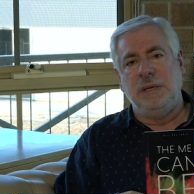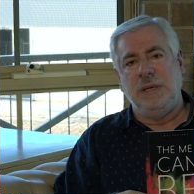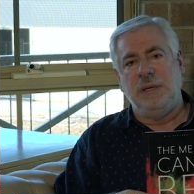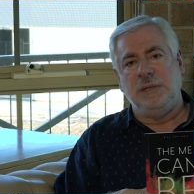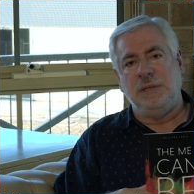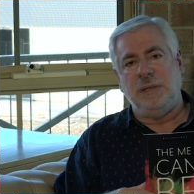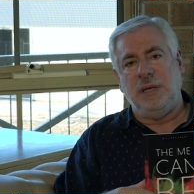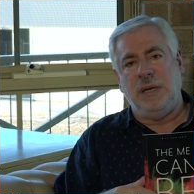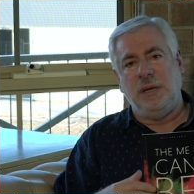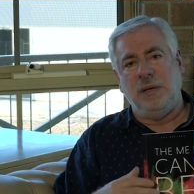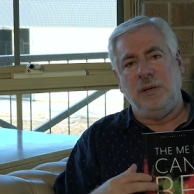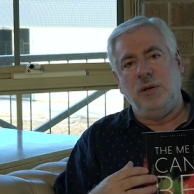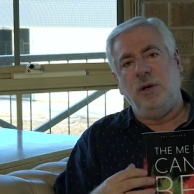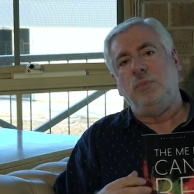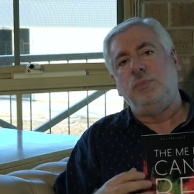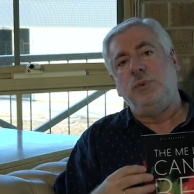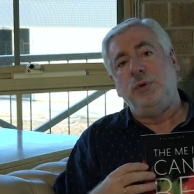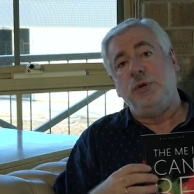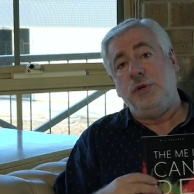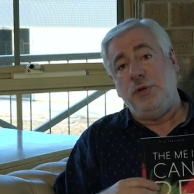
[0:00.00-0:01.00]
is that
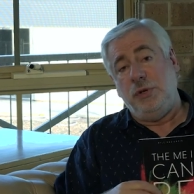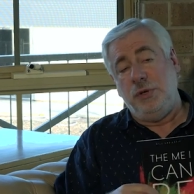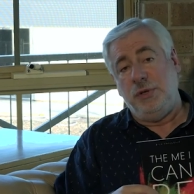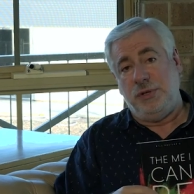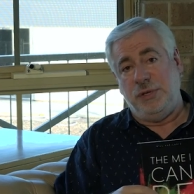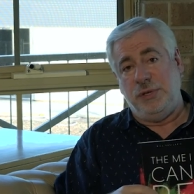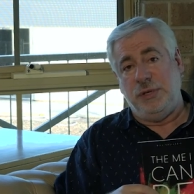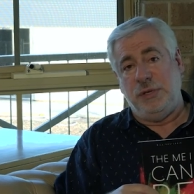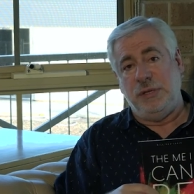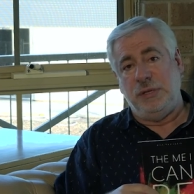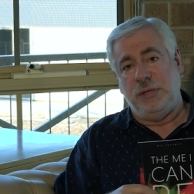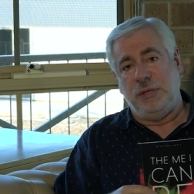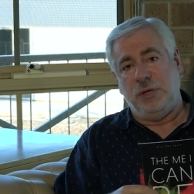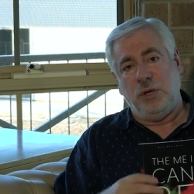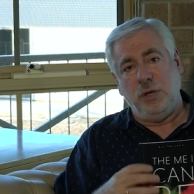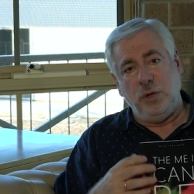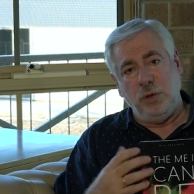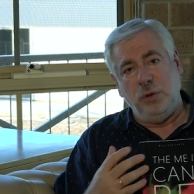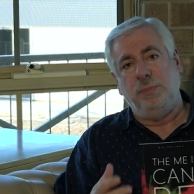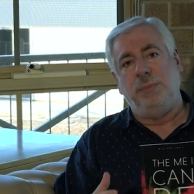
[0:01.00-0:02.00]
God would use it to
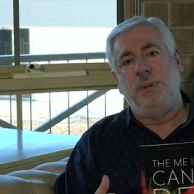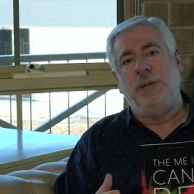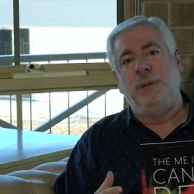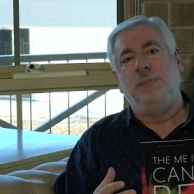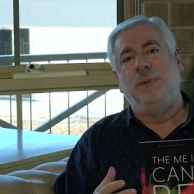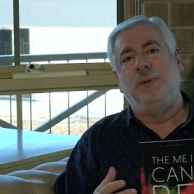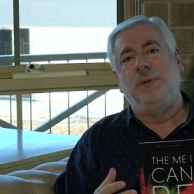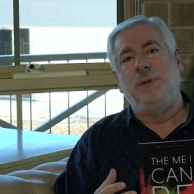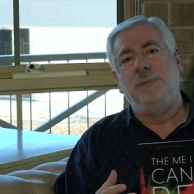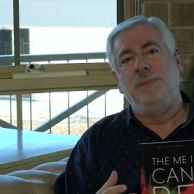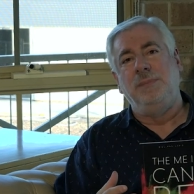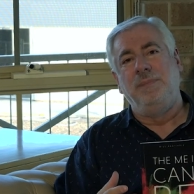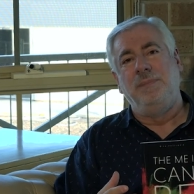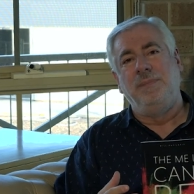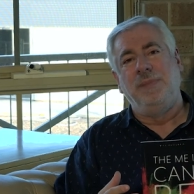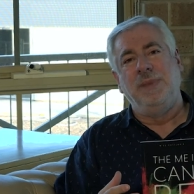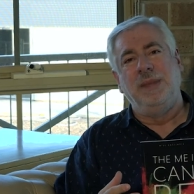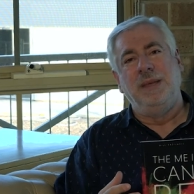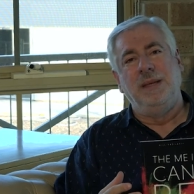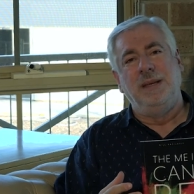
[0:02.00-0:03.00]
help people
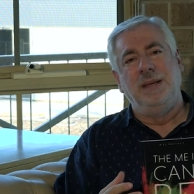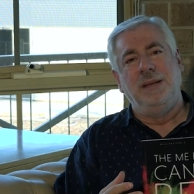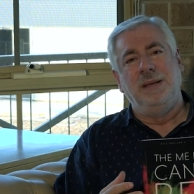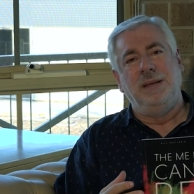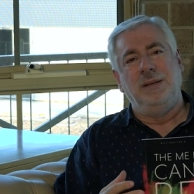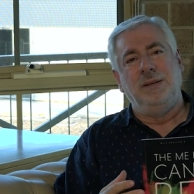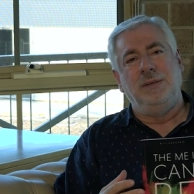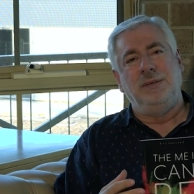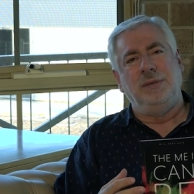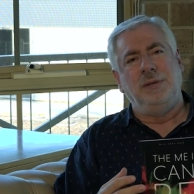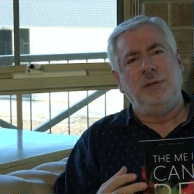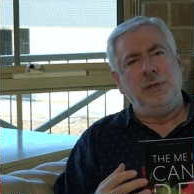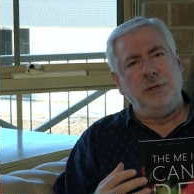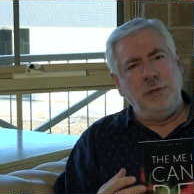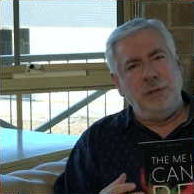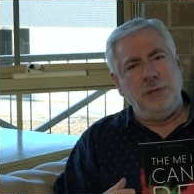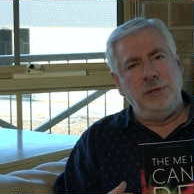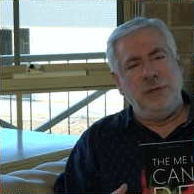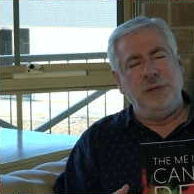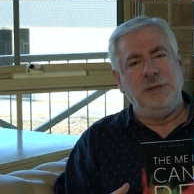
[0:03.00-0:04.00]
to
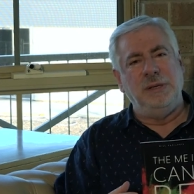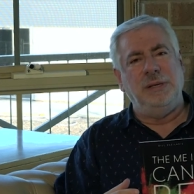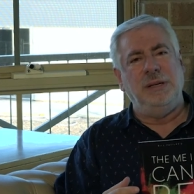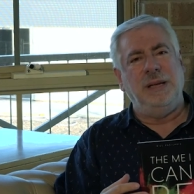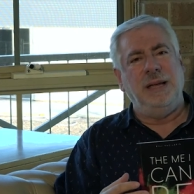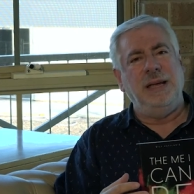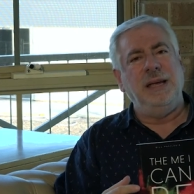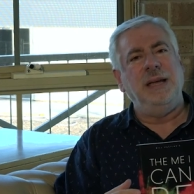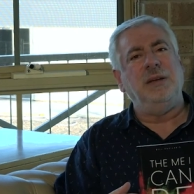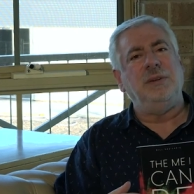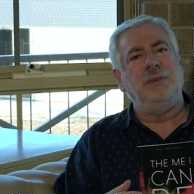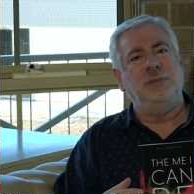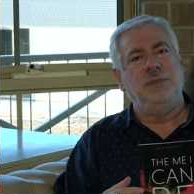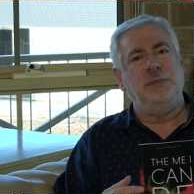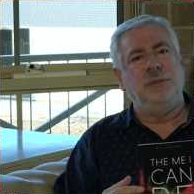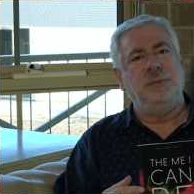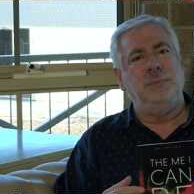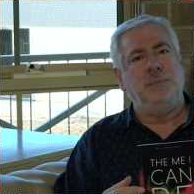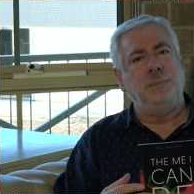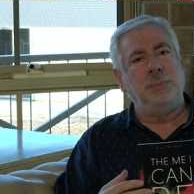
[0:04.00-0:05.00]
learn how
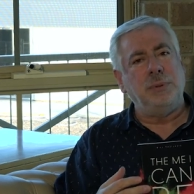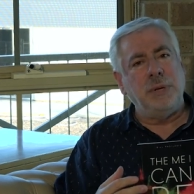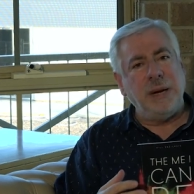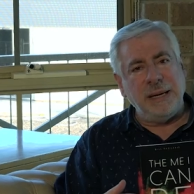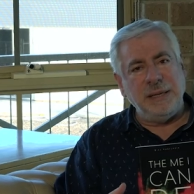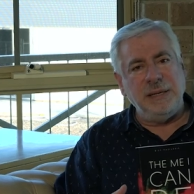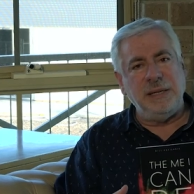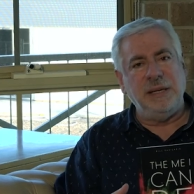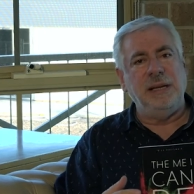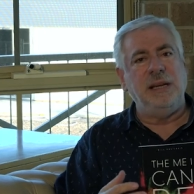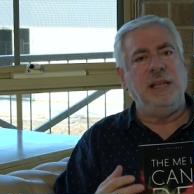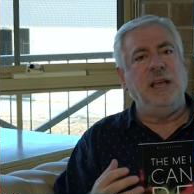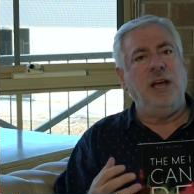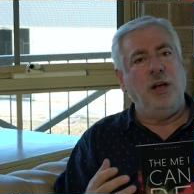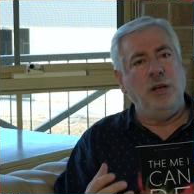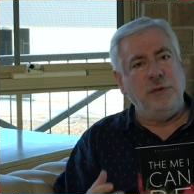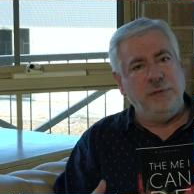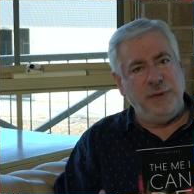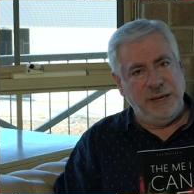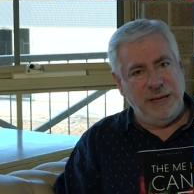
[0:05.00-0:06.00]
to practically
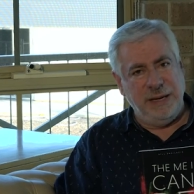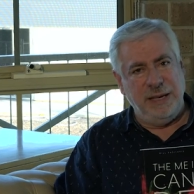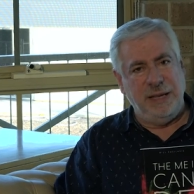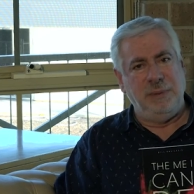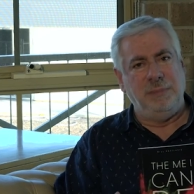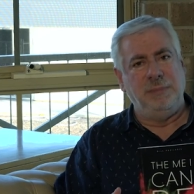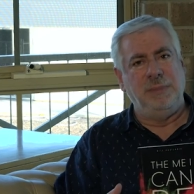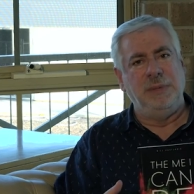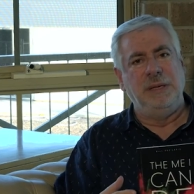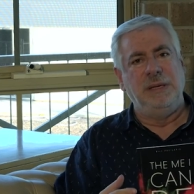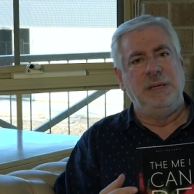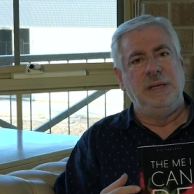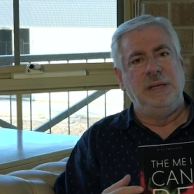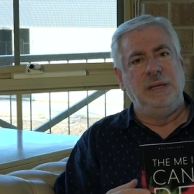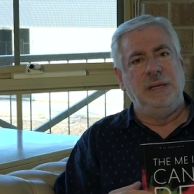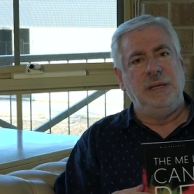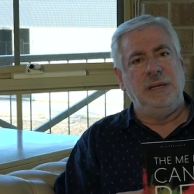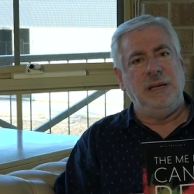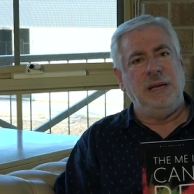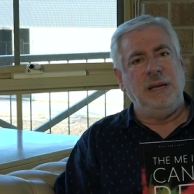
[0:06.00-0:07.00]
overcome
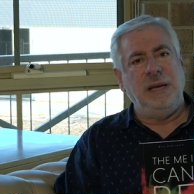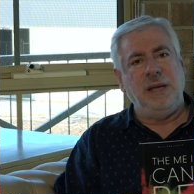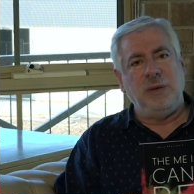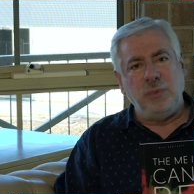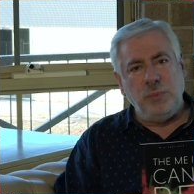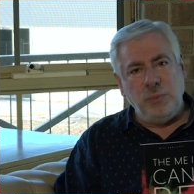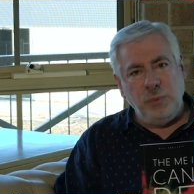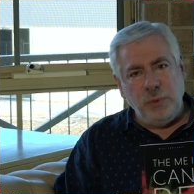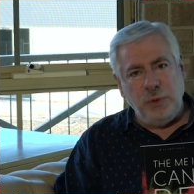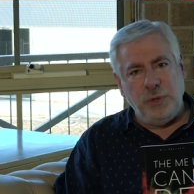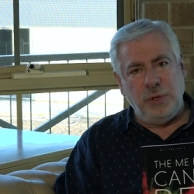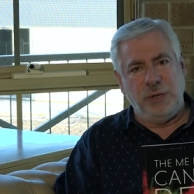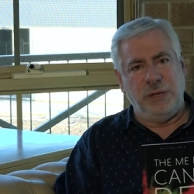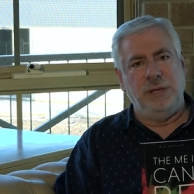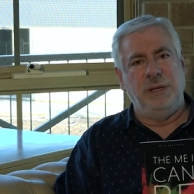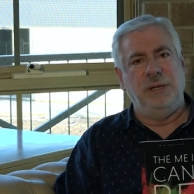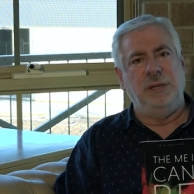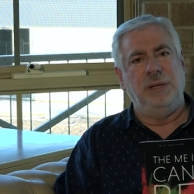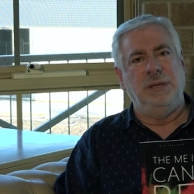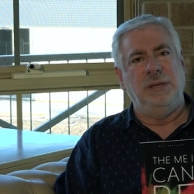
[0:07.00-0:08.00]
and outwork
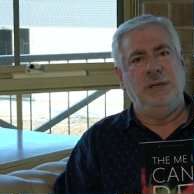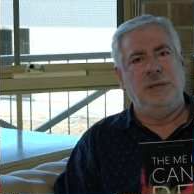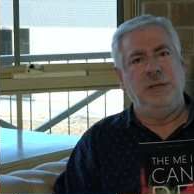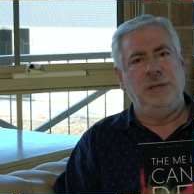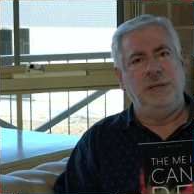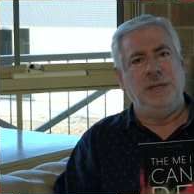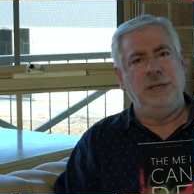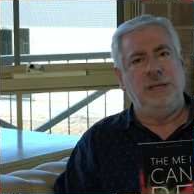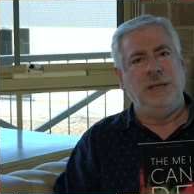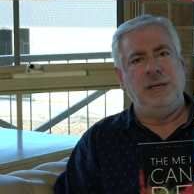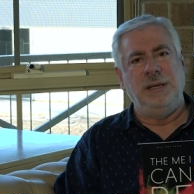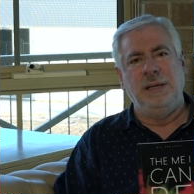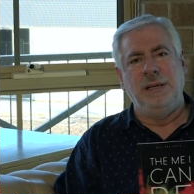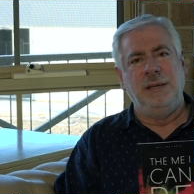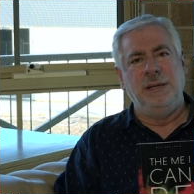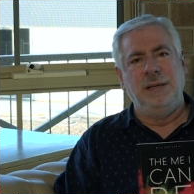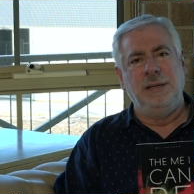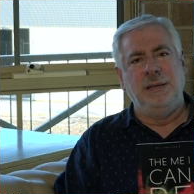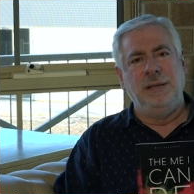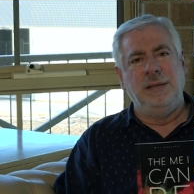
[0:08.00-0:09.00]

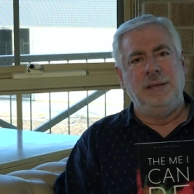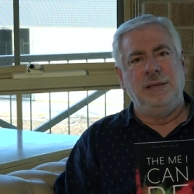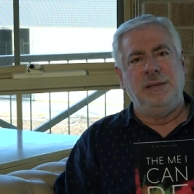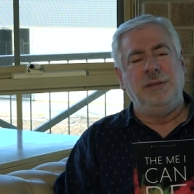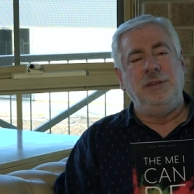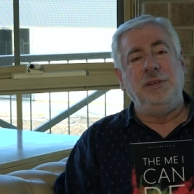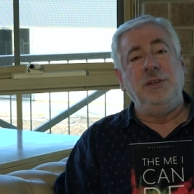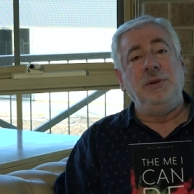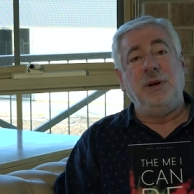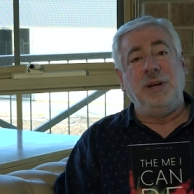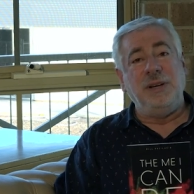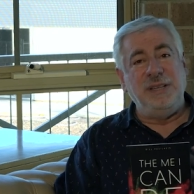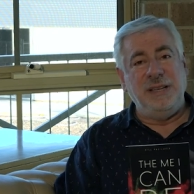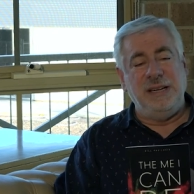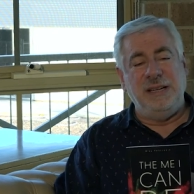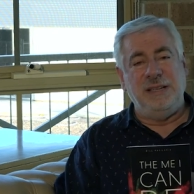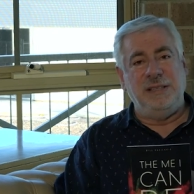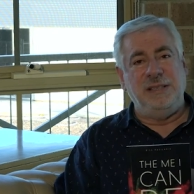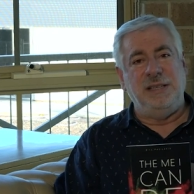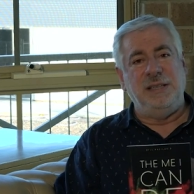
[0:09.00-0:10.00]
the, the new
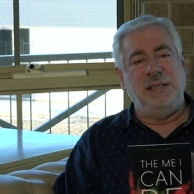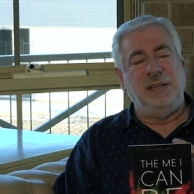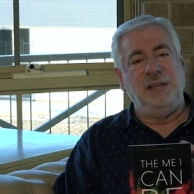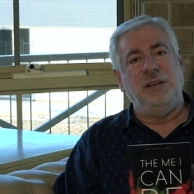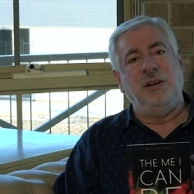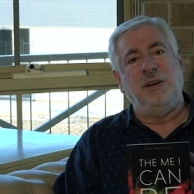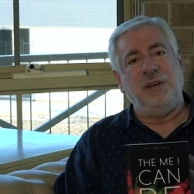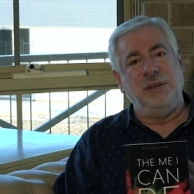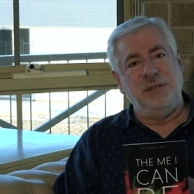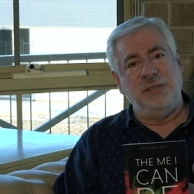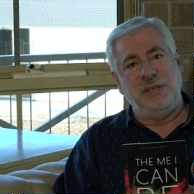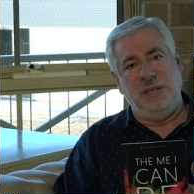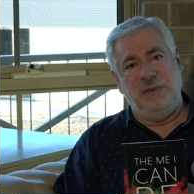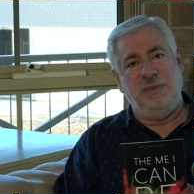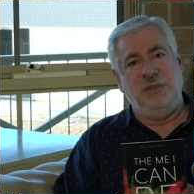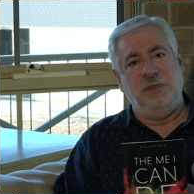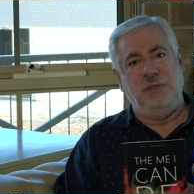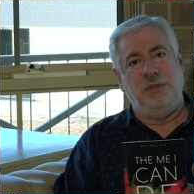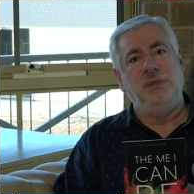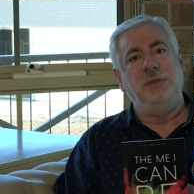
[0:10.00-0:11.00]
identity that God has
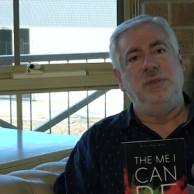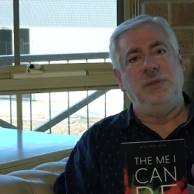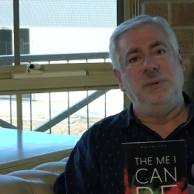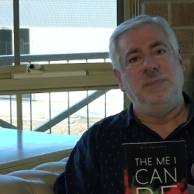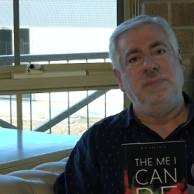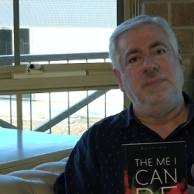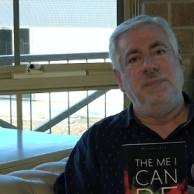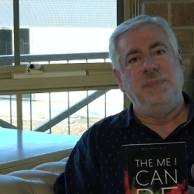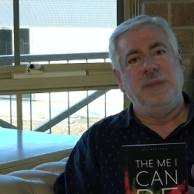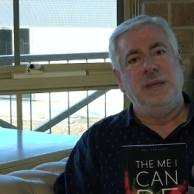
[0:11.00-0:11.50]
given to them.